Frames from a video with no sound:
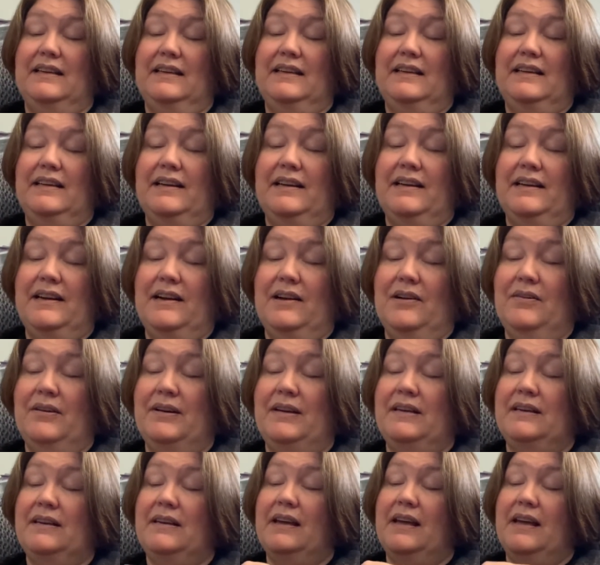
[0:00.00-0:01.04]

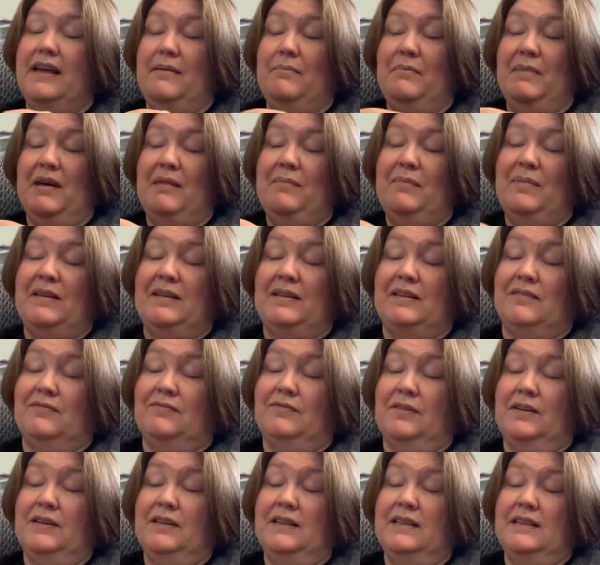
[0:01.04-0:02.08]
and it may be
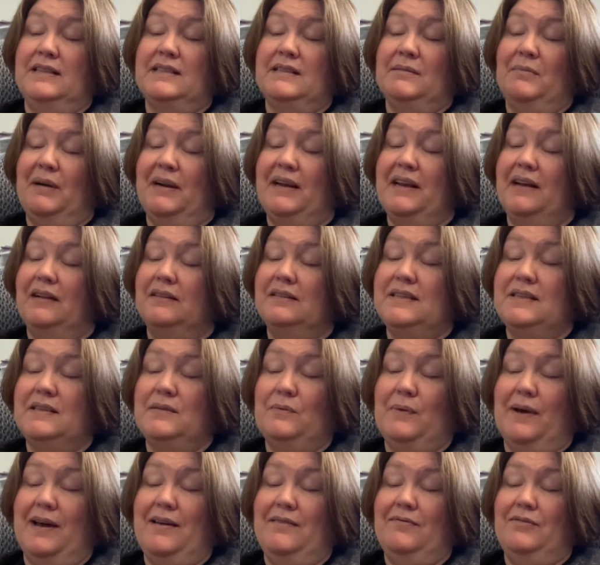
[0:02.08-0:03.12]
different than somebody else's
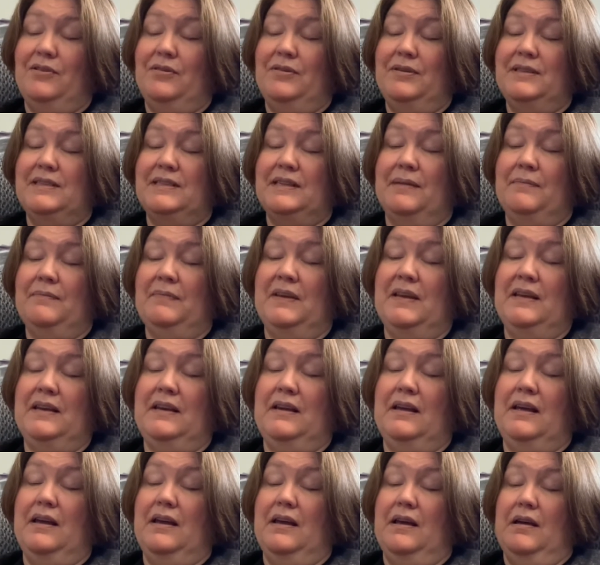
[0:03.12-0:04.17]
way of doing something,
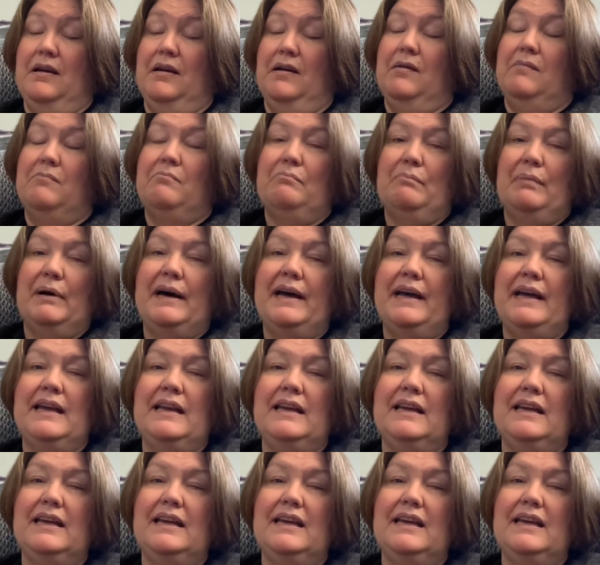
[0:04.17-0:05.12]
but